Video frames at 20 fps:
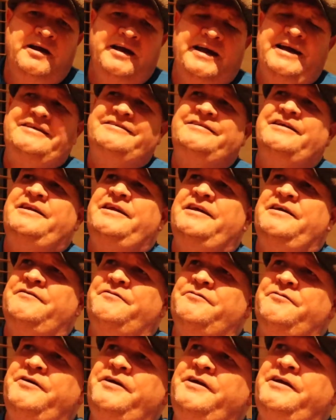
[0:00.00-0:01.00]
He's then hit a
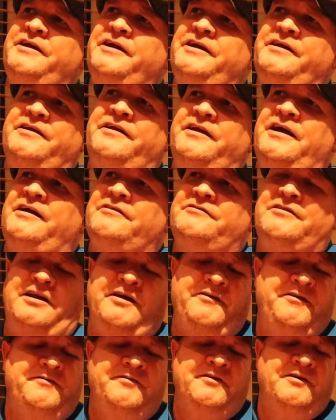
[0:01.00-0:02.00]
free kick that I
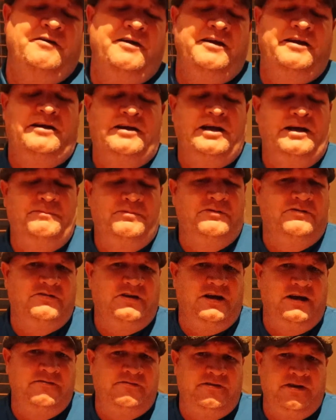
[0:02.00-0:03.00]
don't even know how the keeper
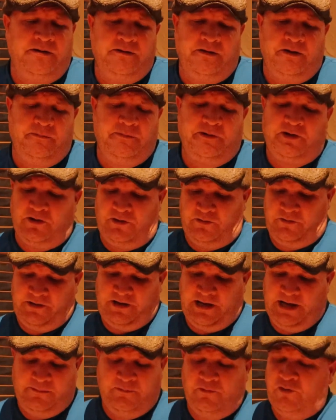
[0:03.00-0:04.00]
saved it. And we got it on
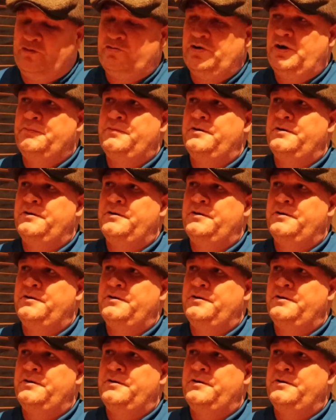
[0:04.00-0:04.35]
camera as well.